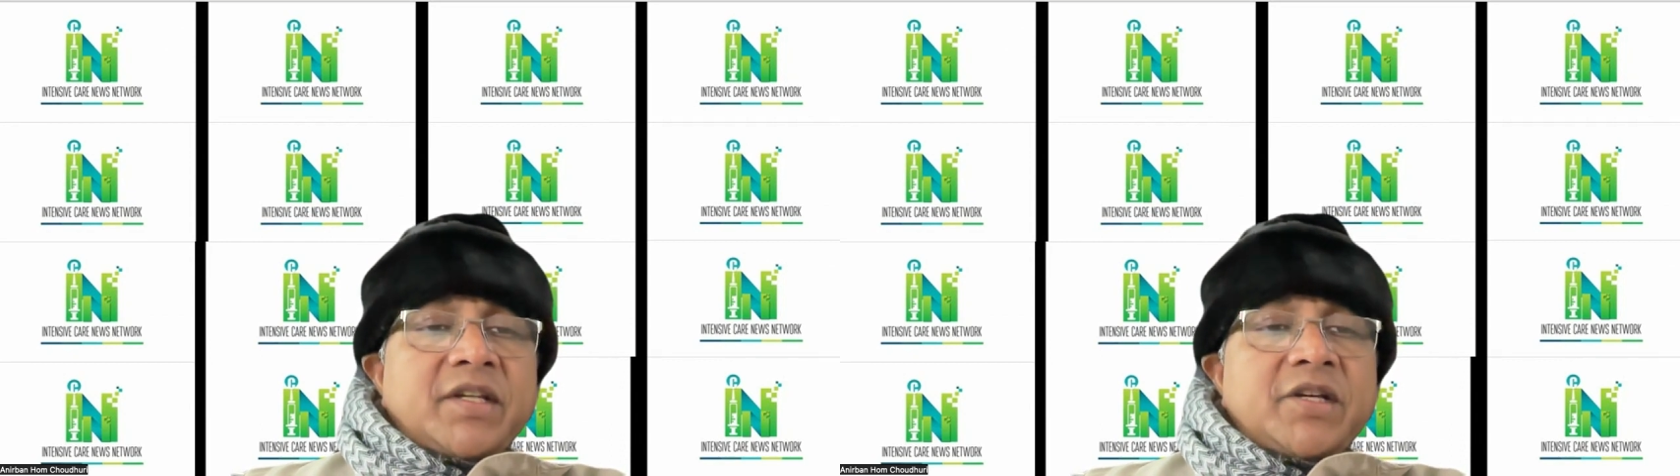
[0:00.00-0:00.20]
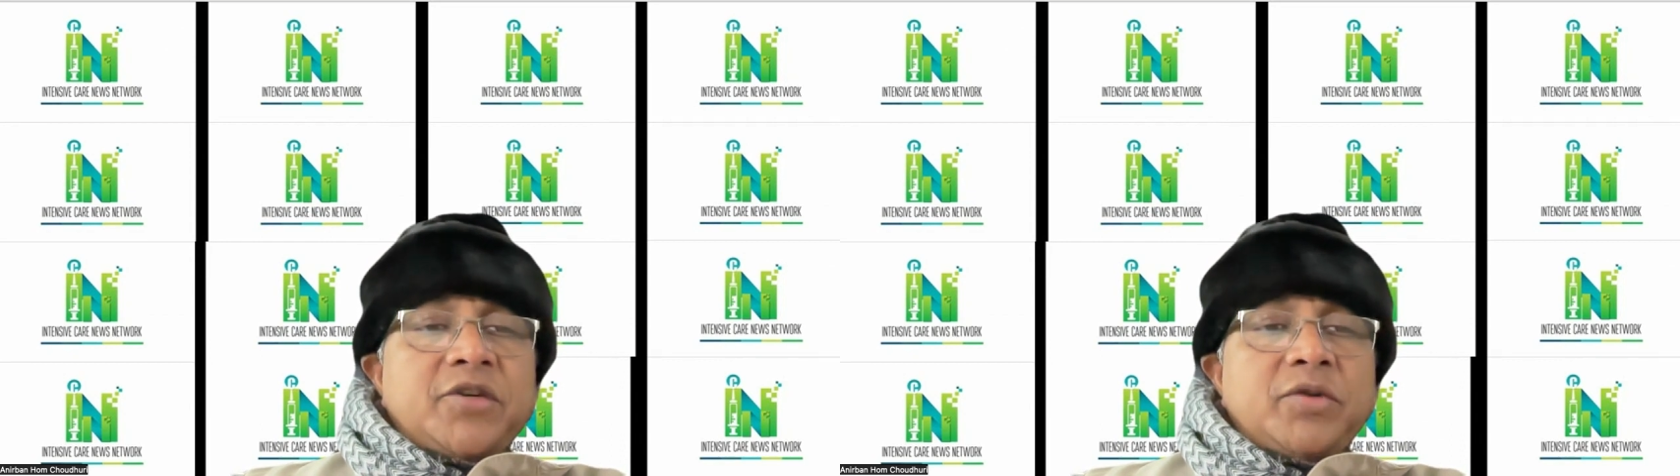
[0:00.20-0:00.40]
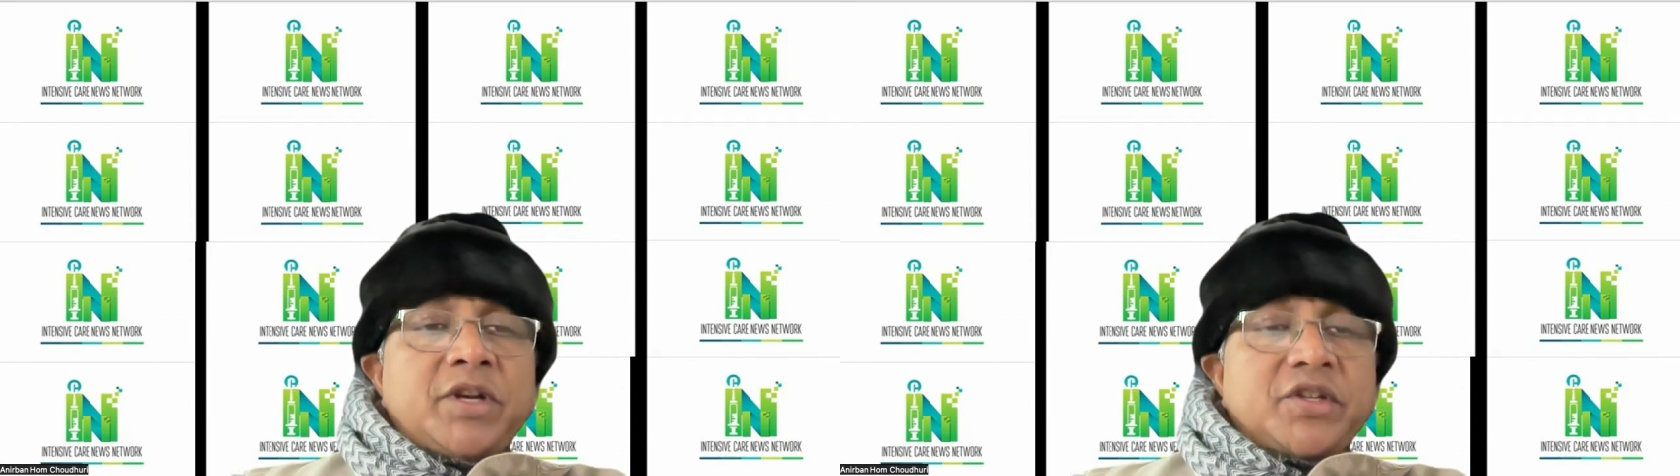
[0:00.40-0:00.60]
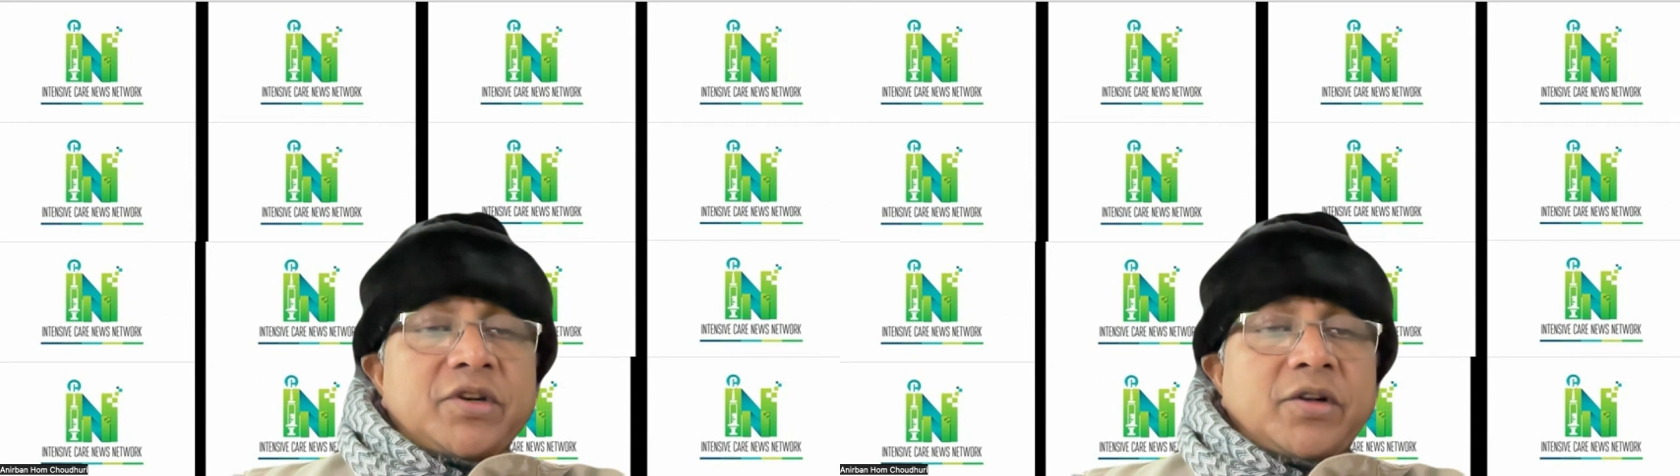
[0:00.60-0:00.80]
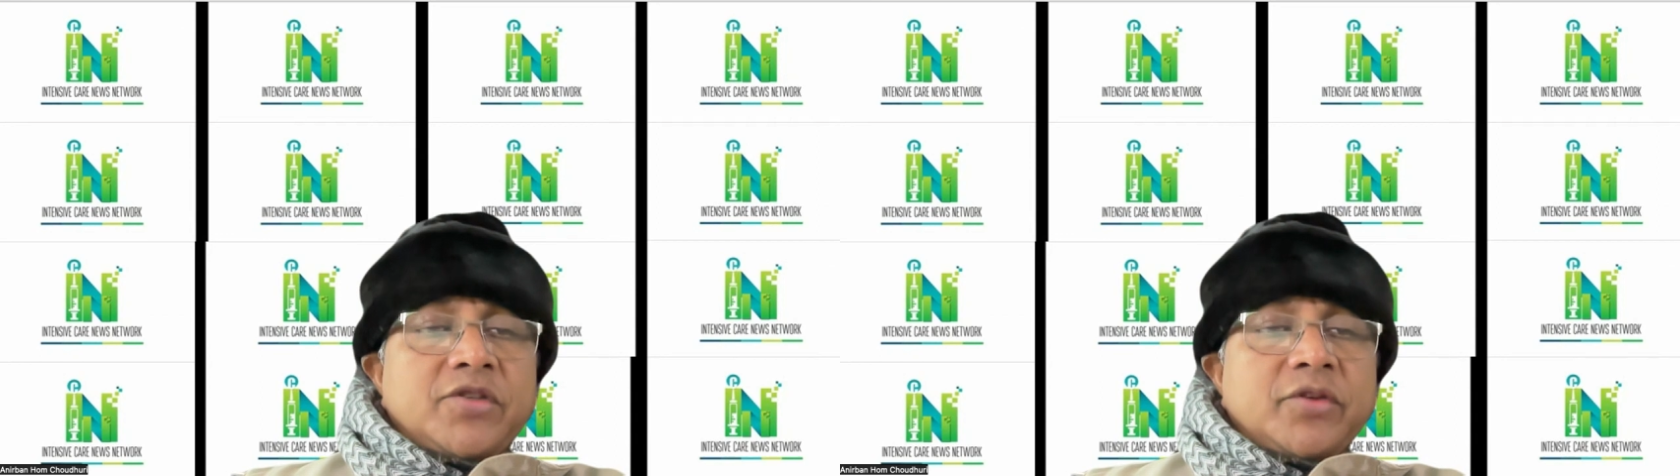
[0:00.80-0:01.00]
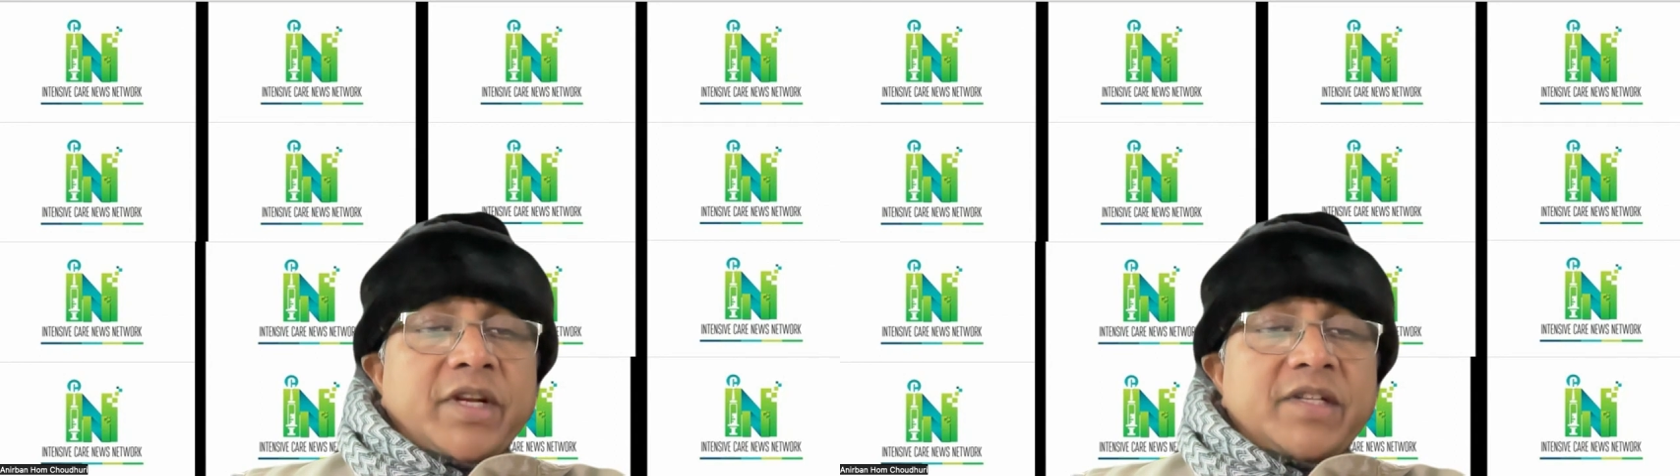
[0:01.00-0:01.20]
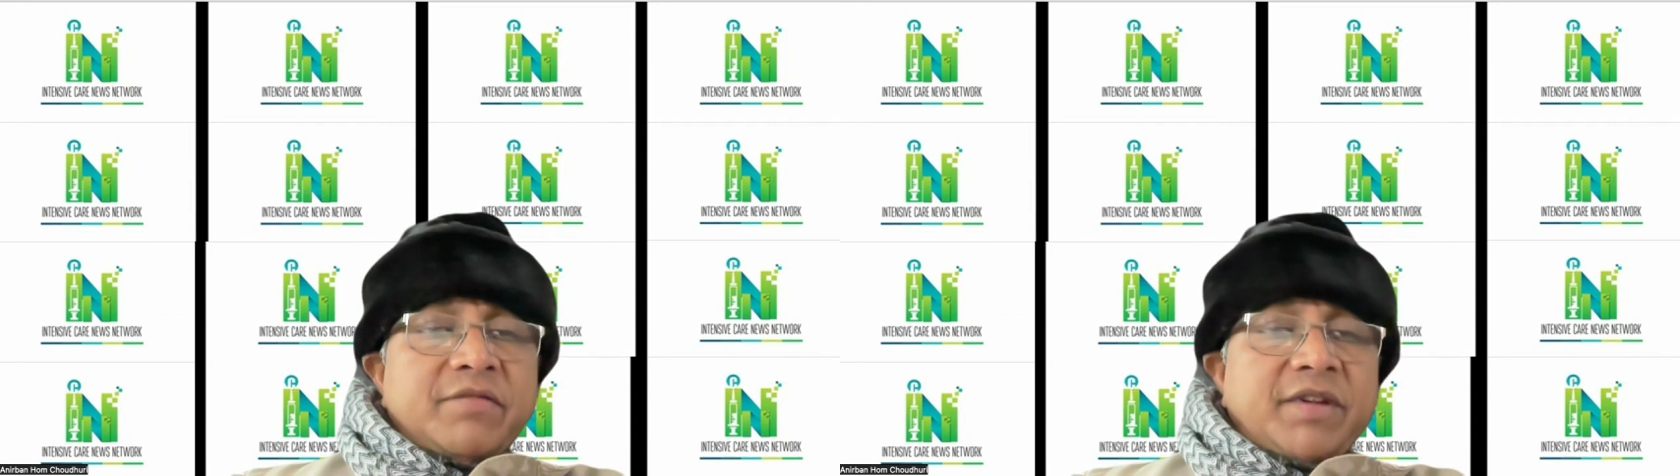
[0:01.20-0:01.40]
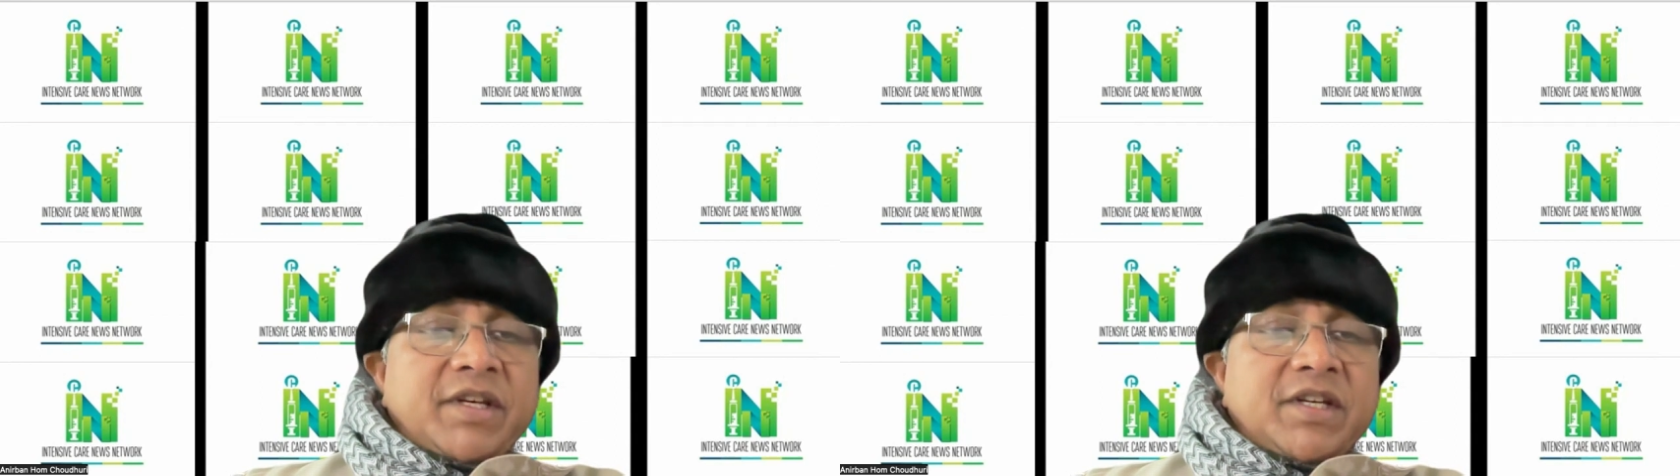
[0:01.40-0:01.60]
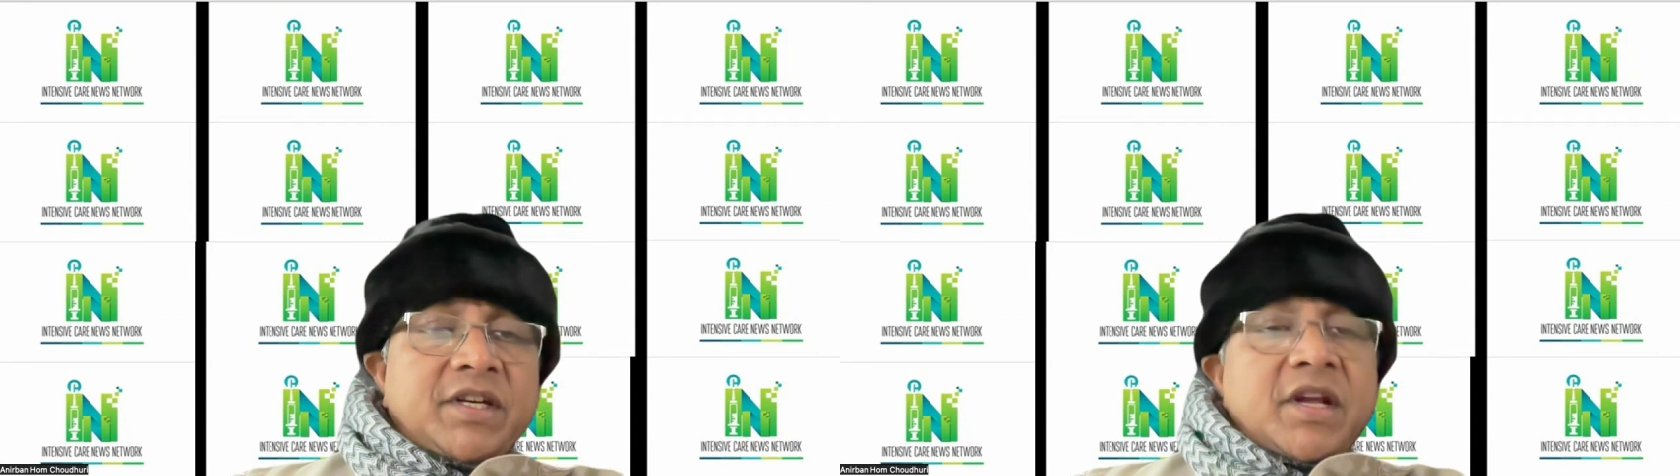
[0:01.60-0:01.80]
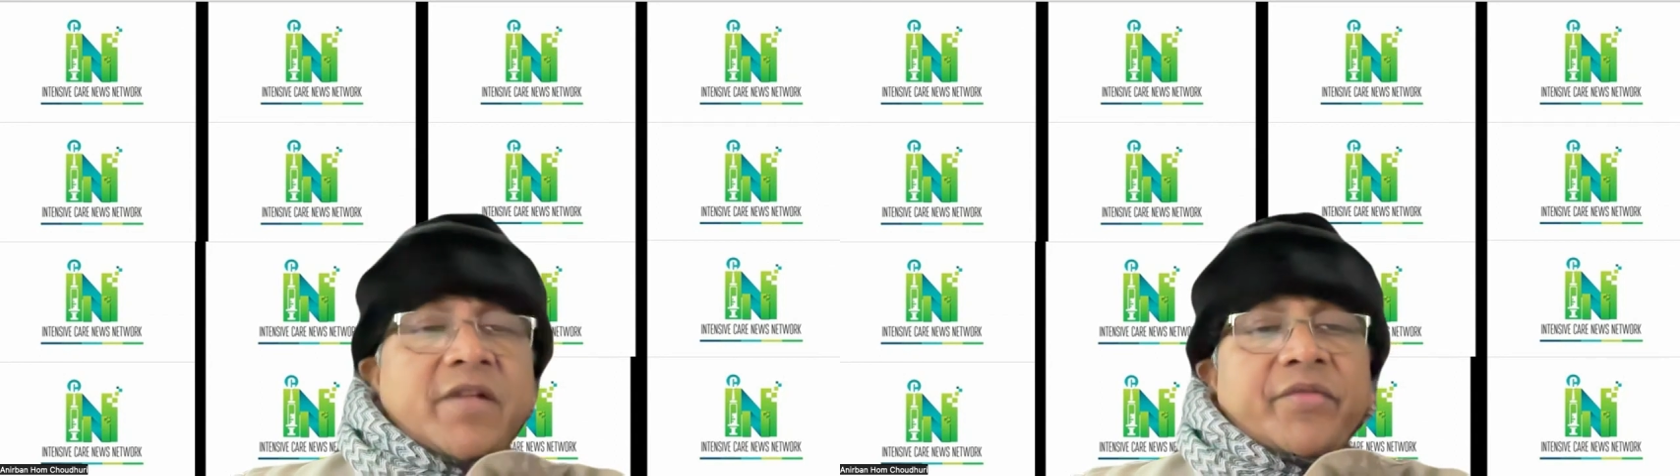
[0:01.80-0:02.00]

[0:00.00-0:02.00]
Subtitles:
The duration also gets affected.